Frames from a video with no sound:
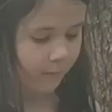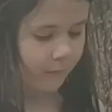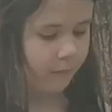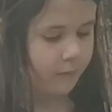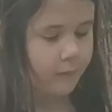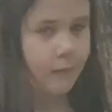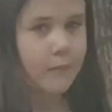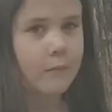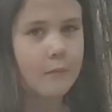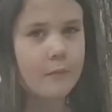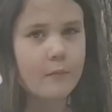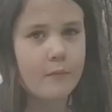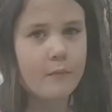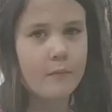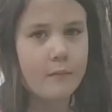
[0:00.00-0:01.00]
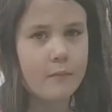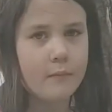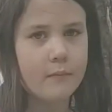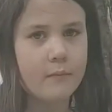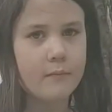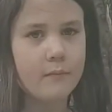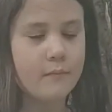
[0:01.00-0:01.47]

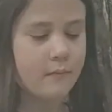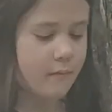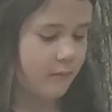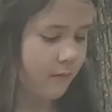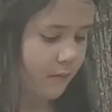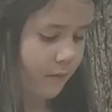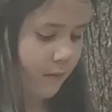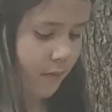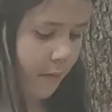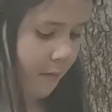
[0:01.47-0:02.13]
Nobody speaks.